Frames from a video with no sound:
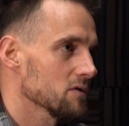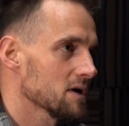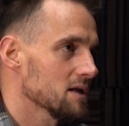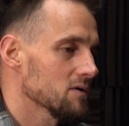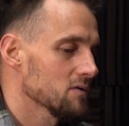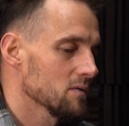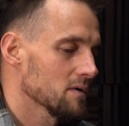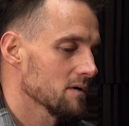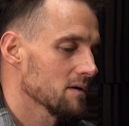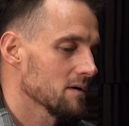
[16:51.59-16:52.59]
or can you,
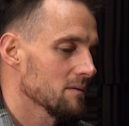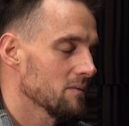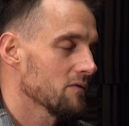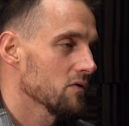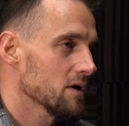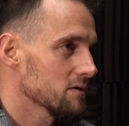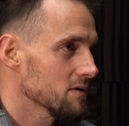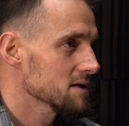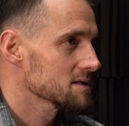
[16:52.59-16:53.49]
before you do the